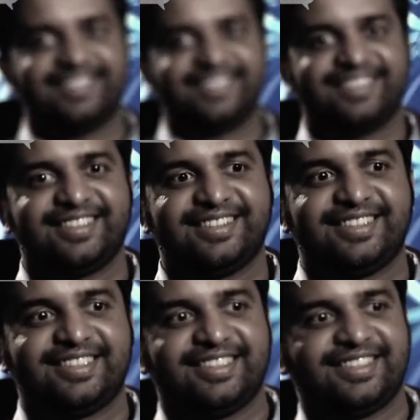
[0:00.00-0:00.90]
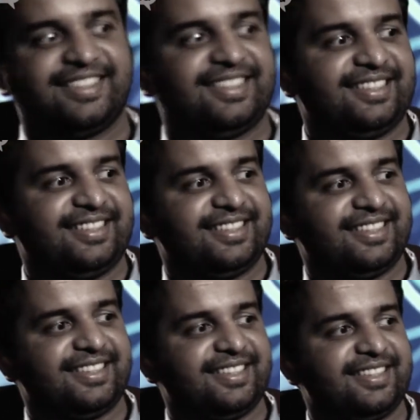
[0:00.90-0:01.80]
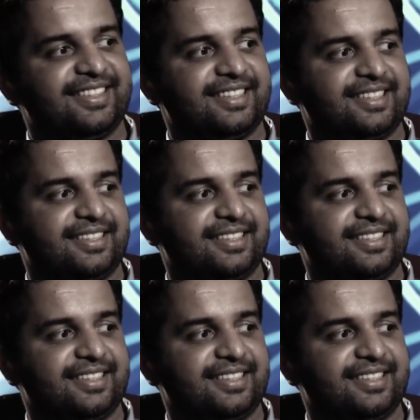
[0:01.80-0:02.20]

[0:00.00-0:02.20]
you know, in search for